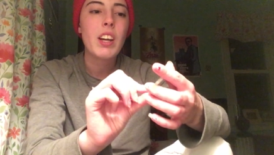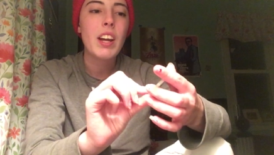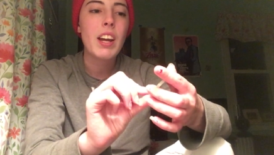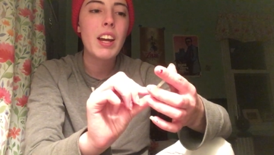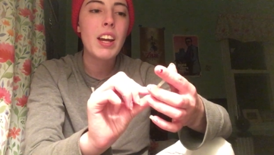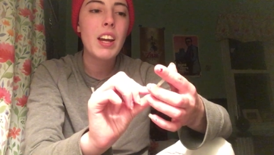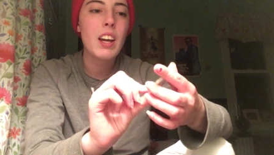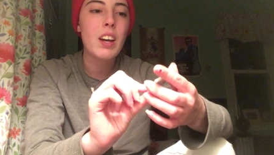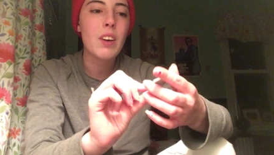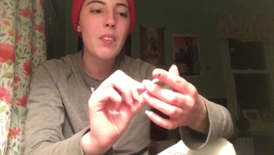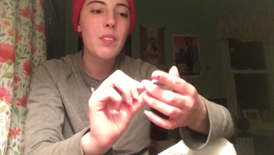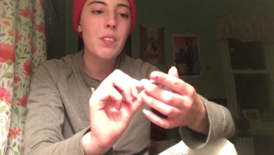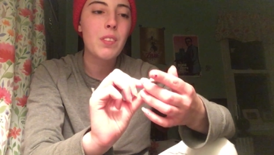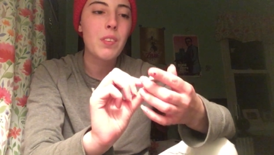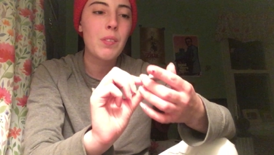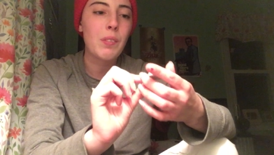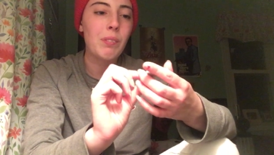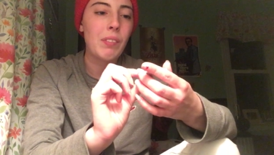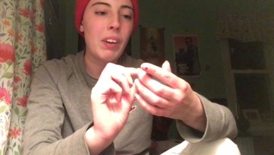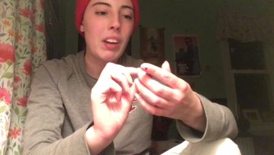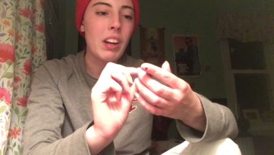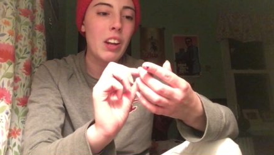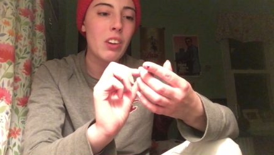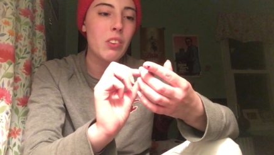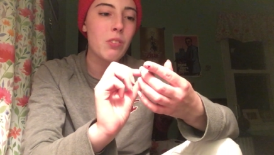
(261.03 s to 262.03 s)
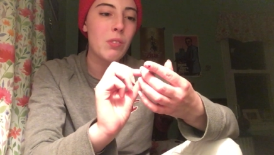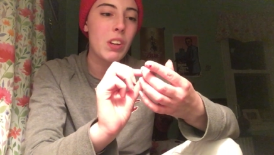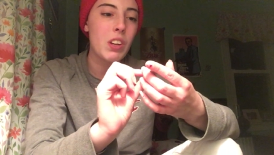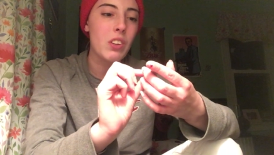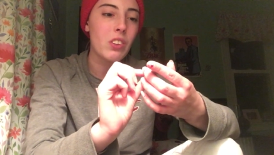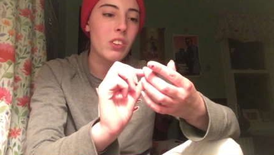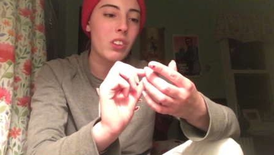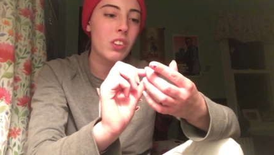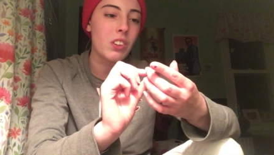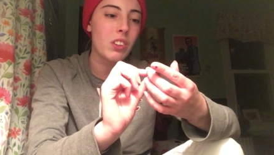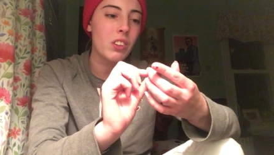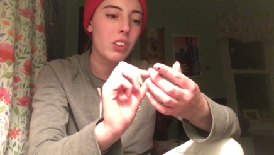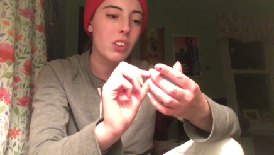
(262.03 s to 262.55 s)
and it might not be
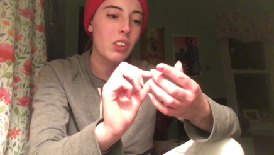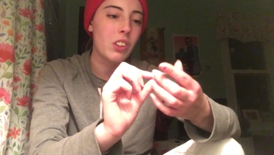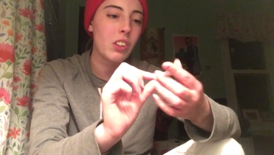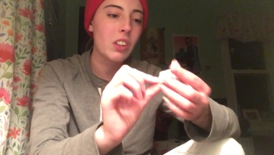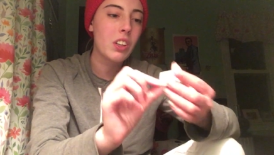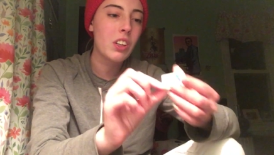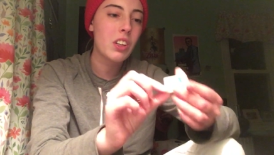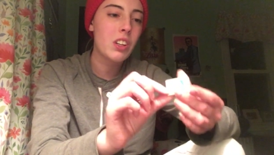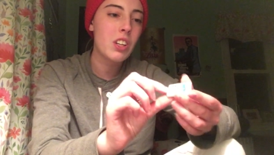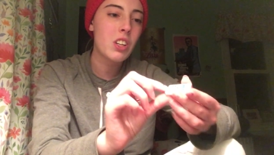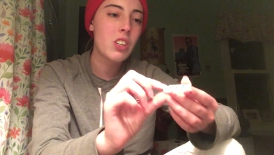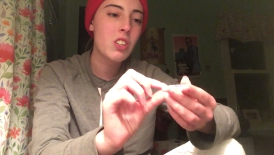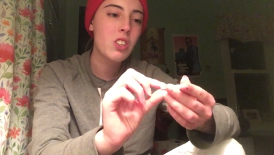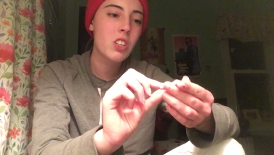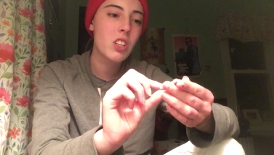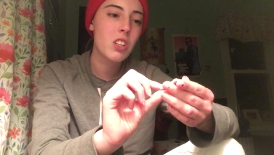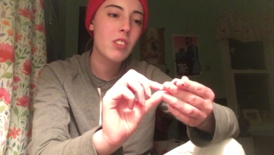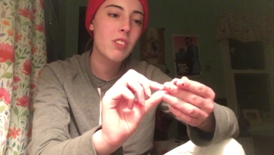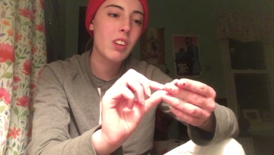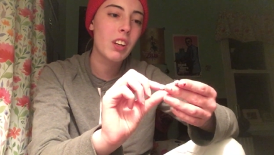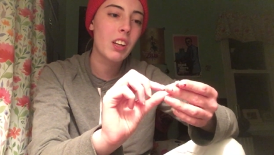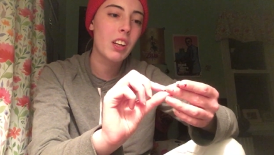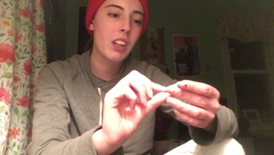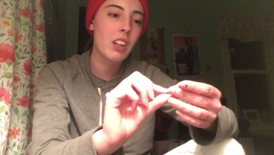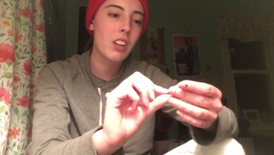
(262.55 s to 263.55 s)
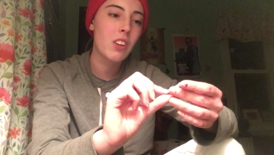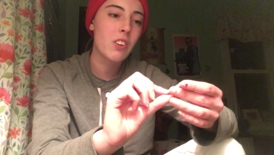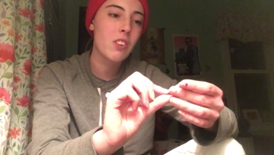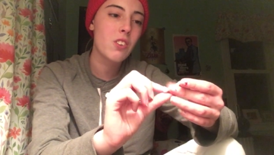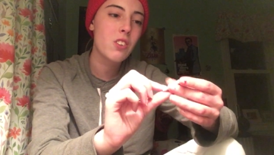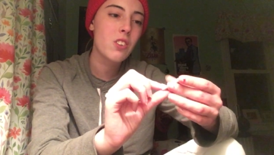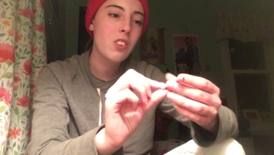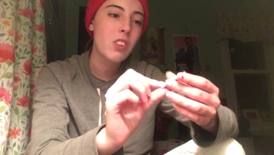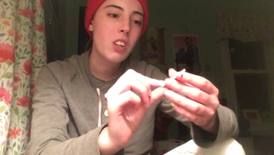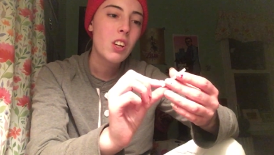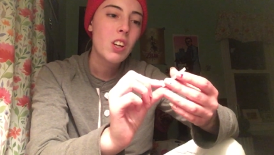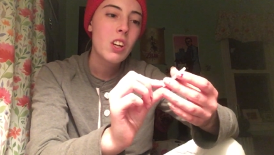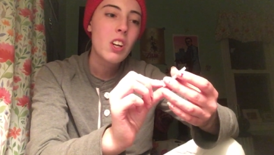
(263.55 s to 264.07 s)
as in good condition if I get it
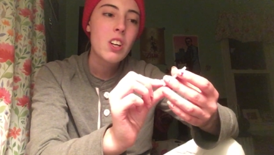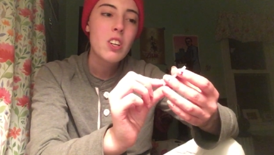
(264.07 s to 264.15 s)
used.